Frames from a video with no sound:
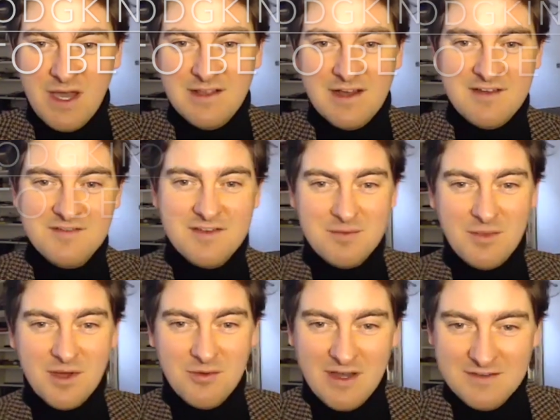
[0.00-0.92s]
life and
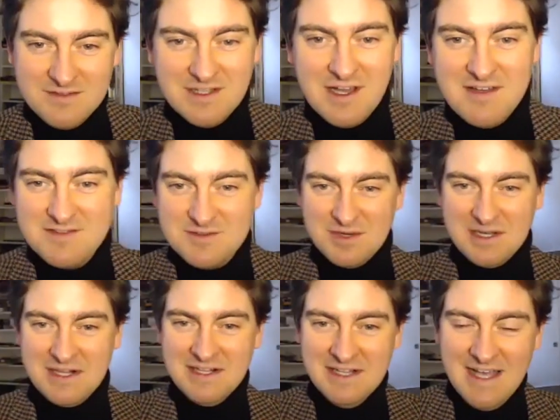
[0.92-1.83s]
my wife's life as
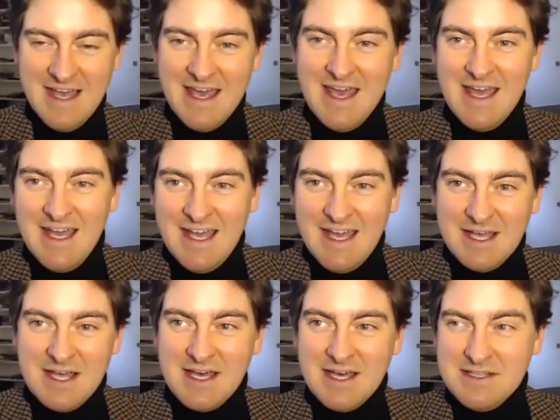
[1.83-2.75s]
well.
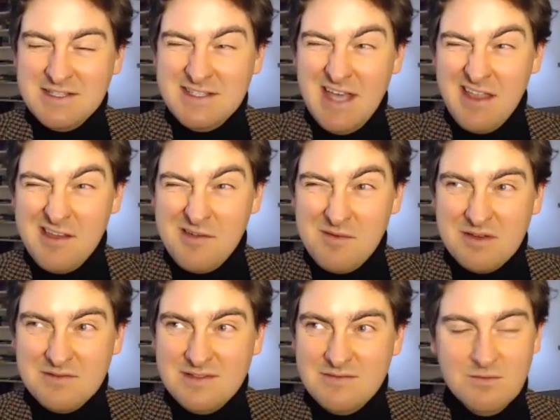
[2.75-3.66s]
Uh, I think
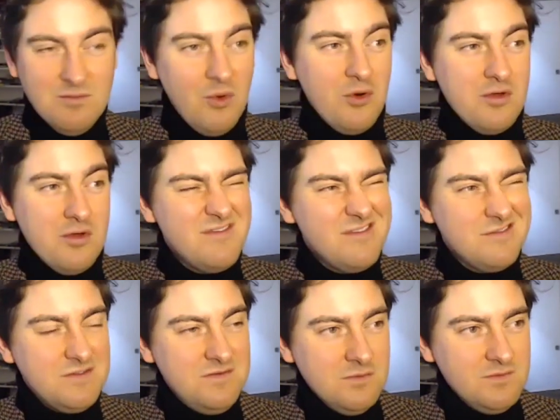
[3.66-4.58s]
about more
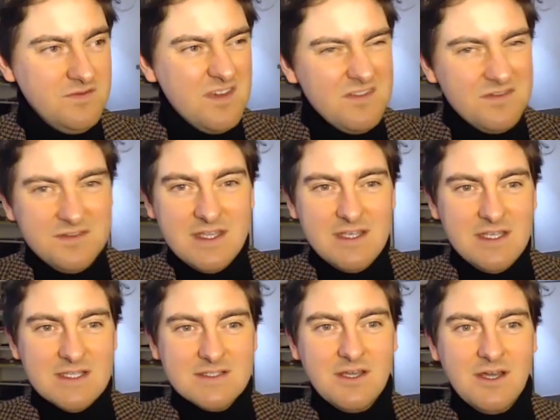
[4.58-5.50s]
15
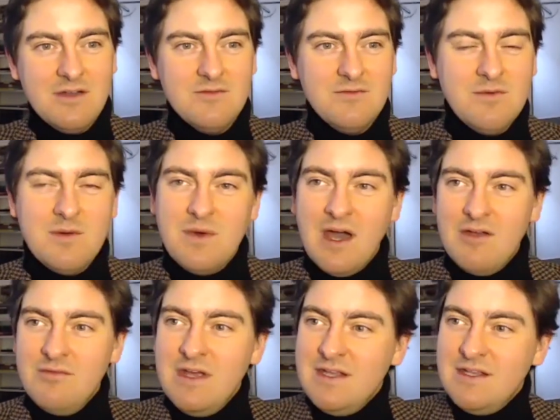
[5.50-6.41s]
years ago, I remember I
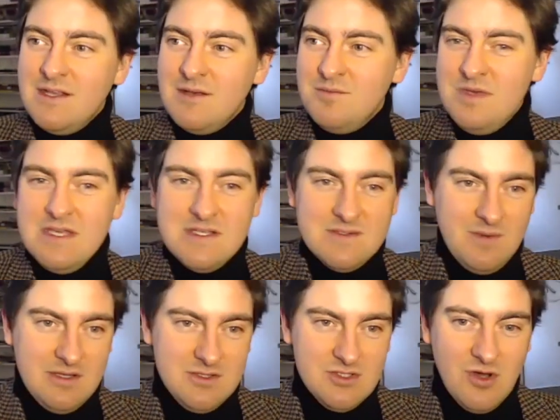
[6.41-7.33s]
read a piece
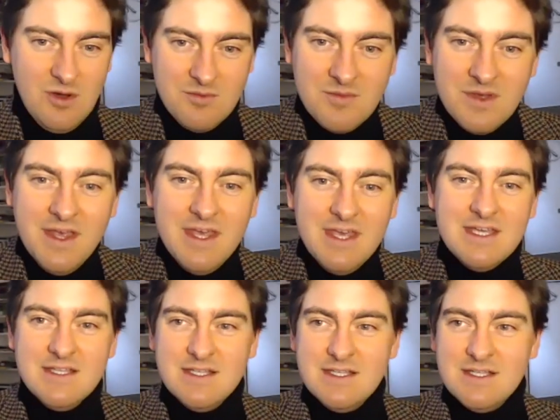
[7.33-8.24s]
about Tom
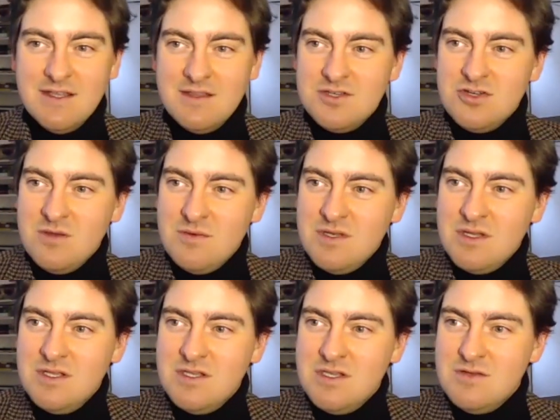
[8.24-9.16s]
in the German
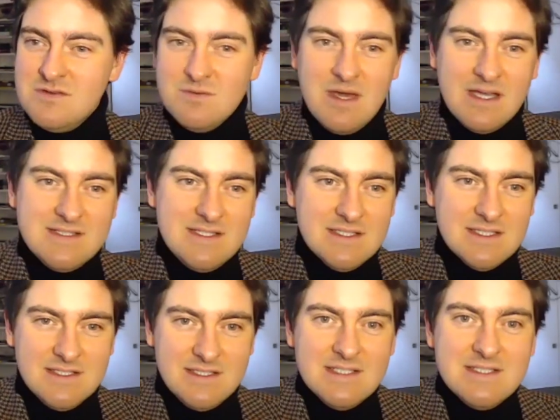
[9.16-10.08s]
news magazine
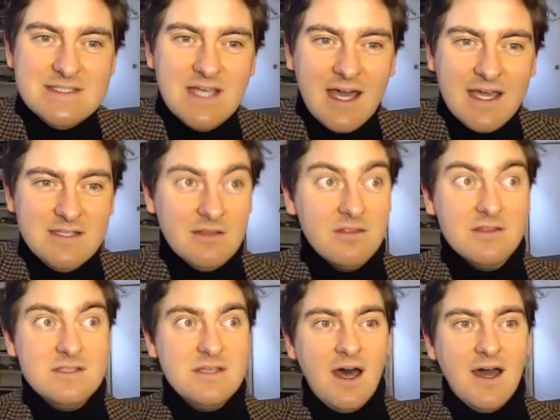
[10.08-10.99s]
Die Zeit, The
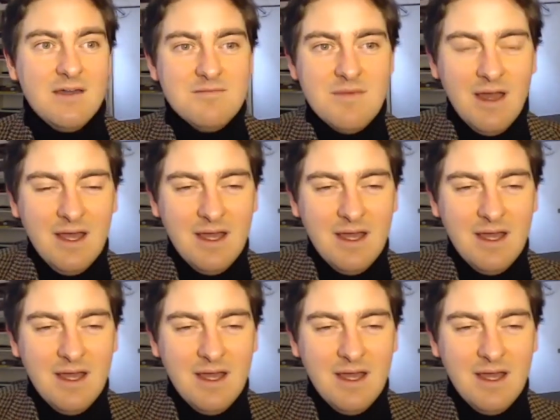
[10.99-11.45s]
Time,